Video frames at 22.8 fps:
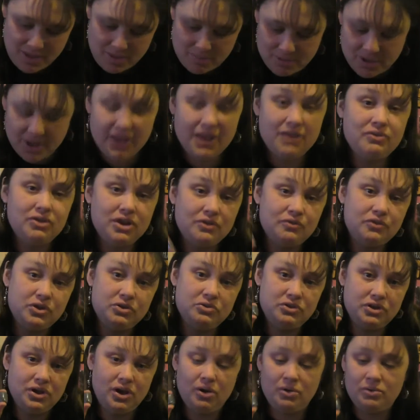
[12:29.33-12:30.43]
But even if you
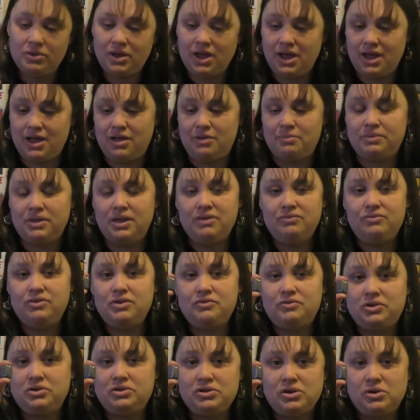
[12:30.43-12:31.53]

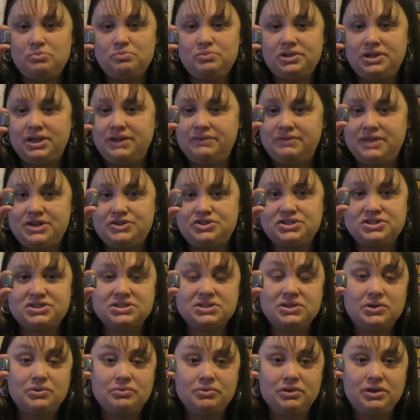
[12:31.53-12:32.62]
don't believe, they just
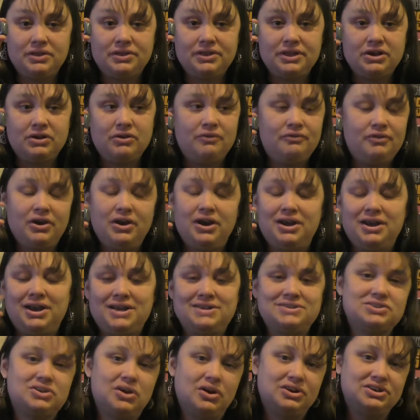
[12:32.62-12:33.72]
look real, they're a very
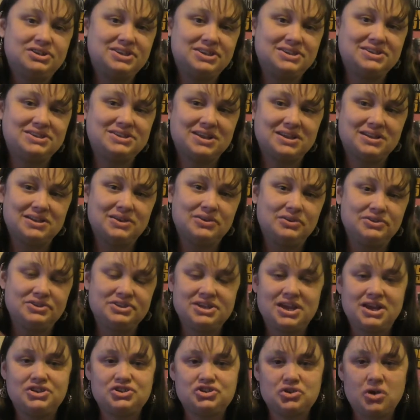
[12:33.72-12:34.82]
nice artistic little
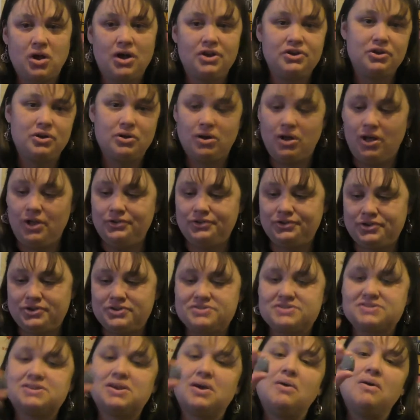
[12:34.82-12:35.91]
touch on your altar.
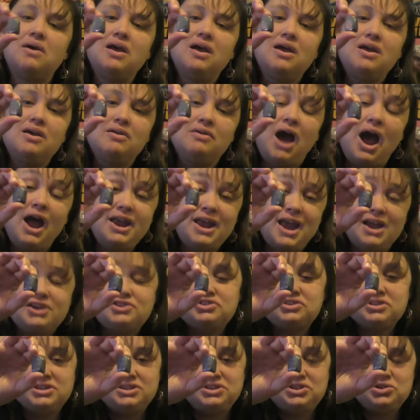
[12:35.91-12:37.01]
So I
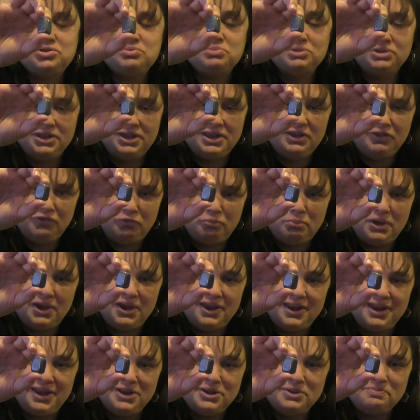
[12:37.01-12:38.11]
actually do believe,
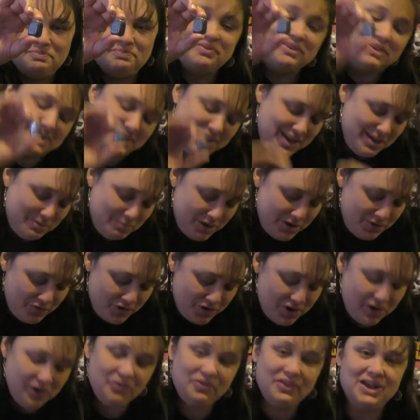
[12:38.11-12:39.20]
but if you
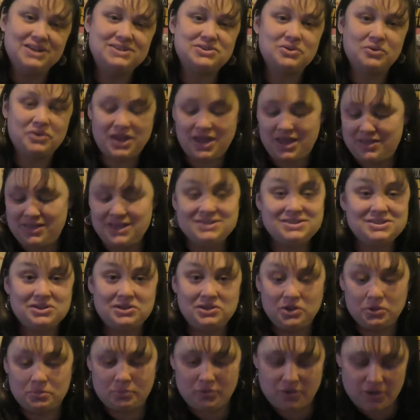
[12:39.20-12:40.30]
don't, that's okay. They still
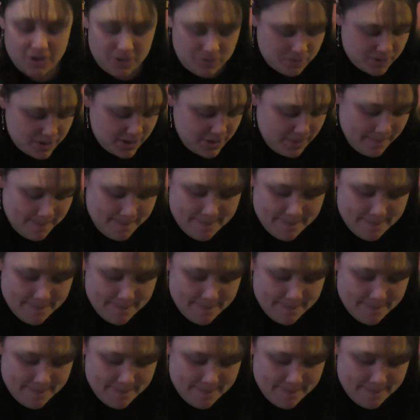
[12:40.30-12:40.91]
look pretty, right?